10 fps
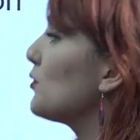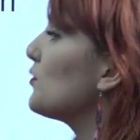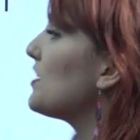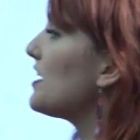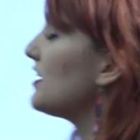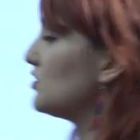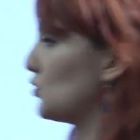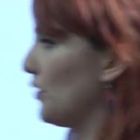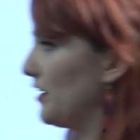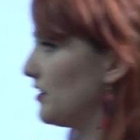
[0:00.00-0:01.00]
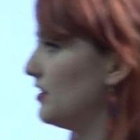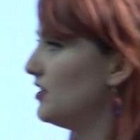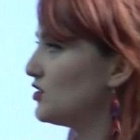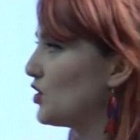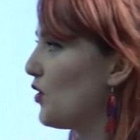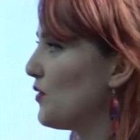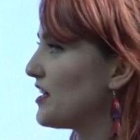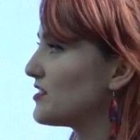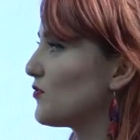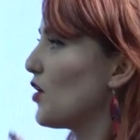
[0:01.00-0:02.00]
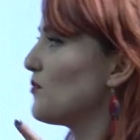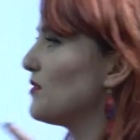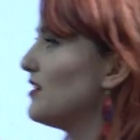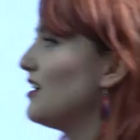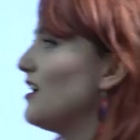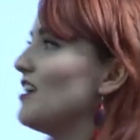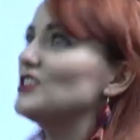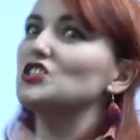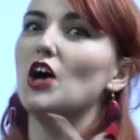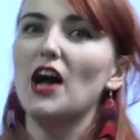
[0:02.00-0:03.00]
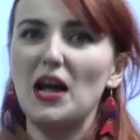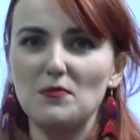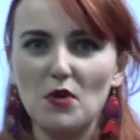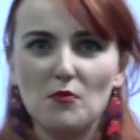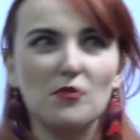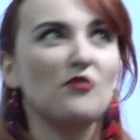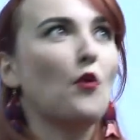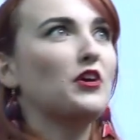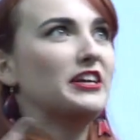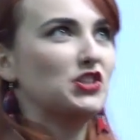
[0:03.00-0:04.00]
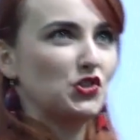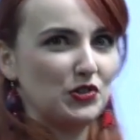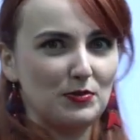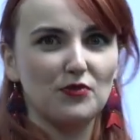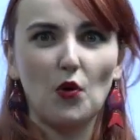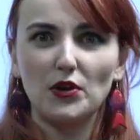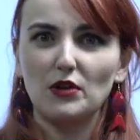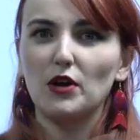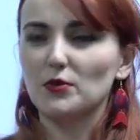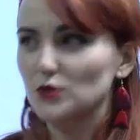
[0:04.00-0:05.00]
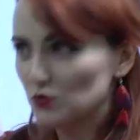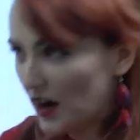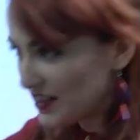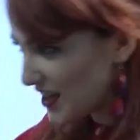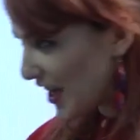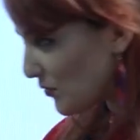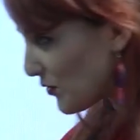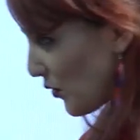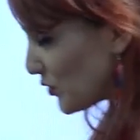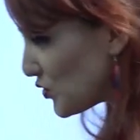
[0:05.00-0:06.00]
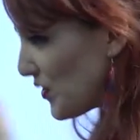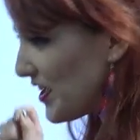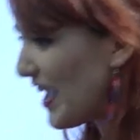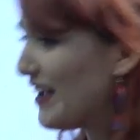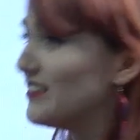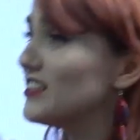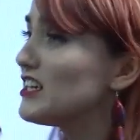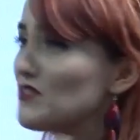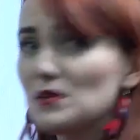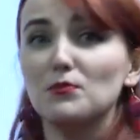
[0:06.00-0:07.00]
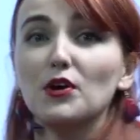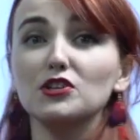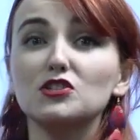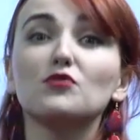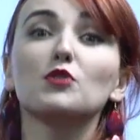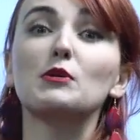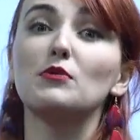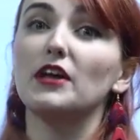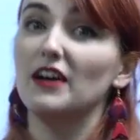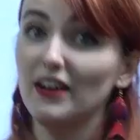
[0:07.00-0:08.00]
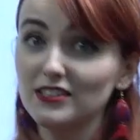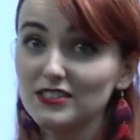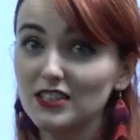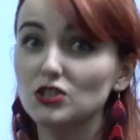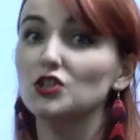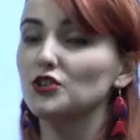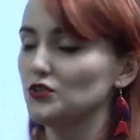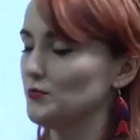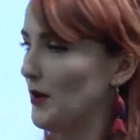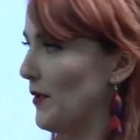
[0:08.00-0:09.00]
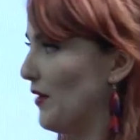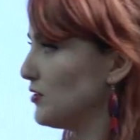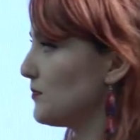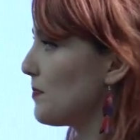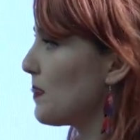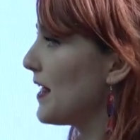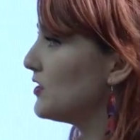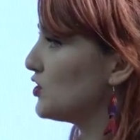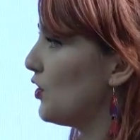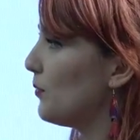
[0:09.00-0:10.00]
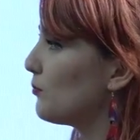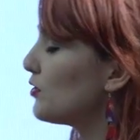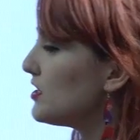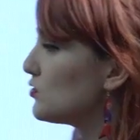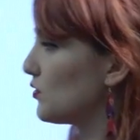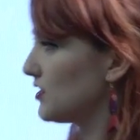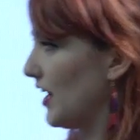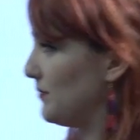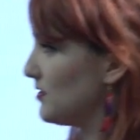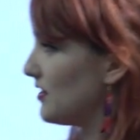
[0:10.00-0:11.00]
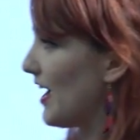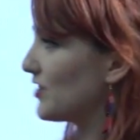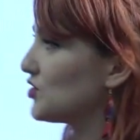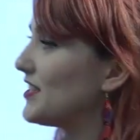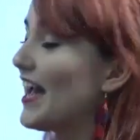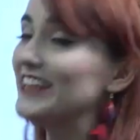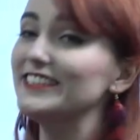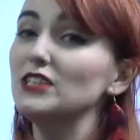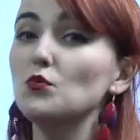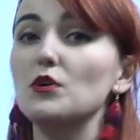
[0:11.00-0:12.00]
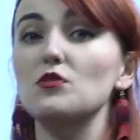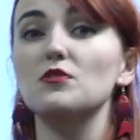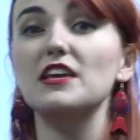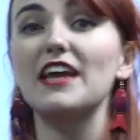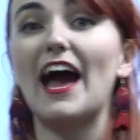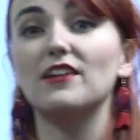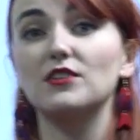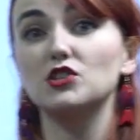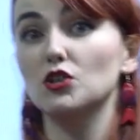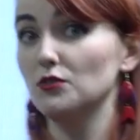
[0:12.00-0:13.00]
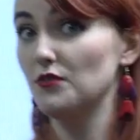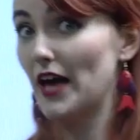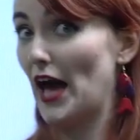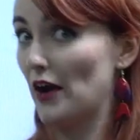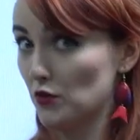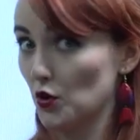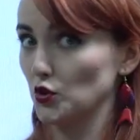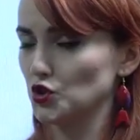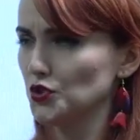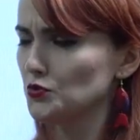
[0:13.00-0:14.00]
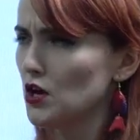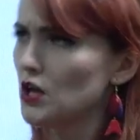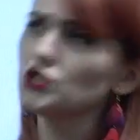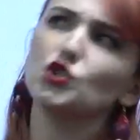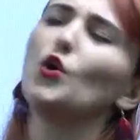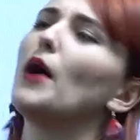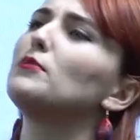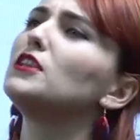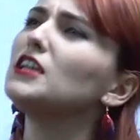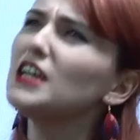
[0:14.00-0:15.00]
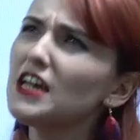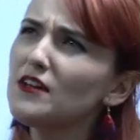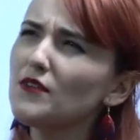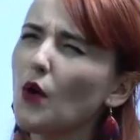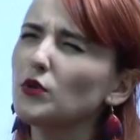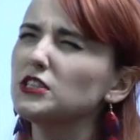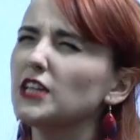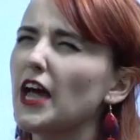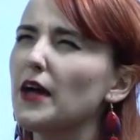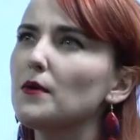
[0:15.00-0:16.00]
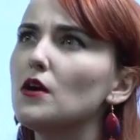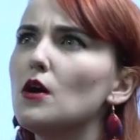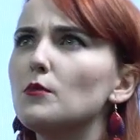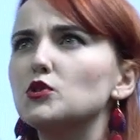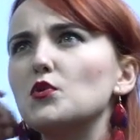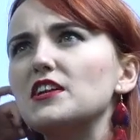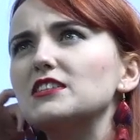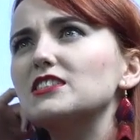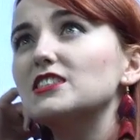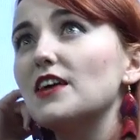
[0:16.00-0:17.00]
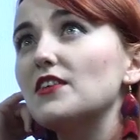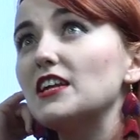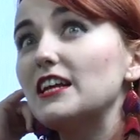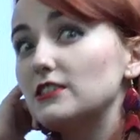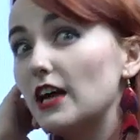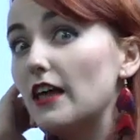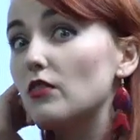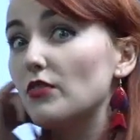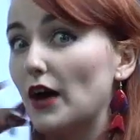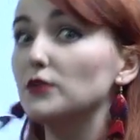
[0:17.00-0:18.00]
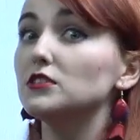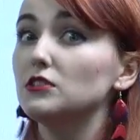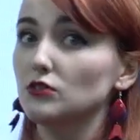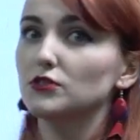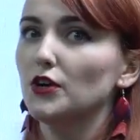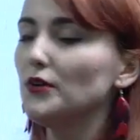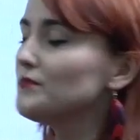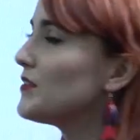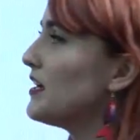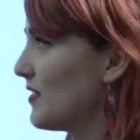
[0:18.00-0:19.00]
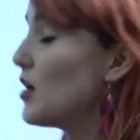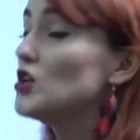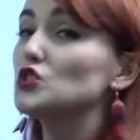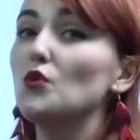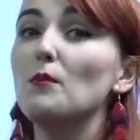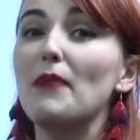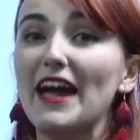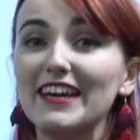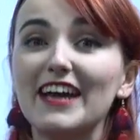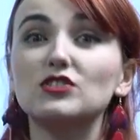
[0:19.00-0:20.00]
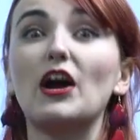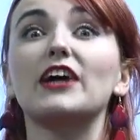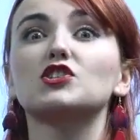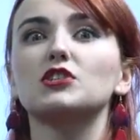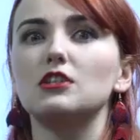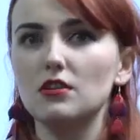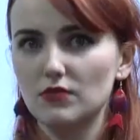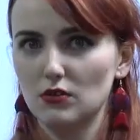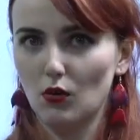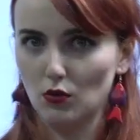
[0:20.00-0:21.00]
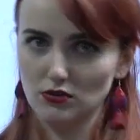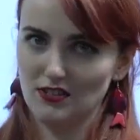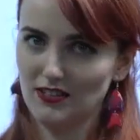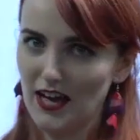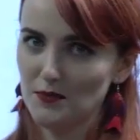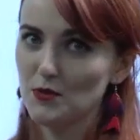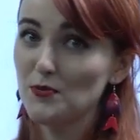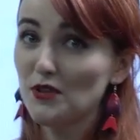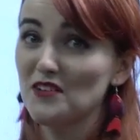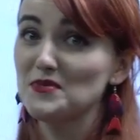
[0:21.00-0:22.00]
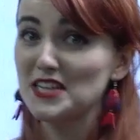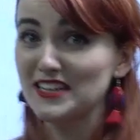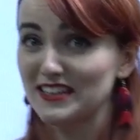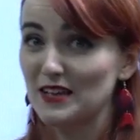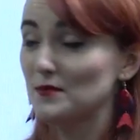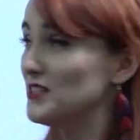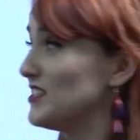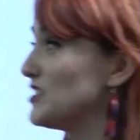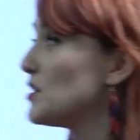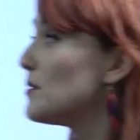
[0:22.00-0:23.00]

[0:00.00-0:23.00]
prehistoric. So it's from the time before history, before they were able to write down what they were doing and leave it in books for people like us to learn about. So prehistoric times, they actually ended with the advent of agriculture. So I want to say between 7,000 and 10,000 years ago. So pancakes are actually even older than that. People have been eating them since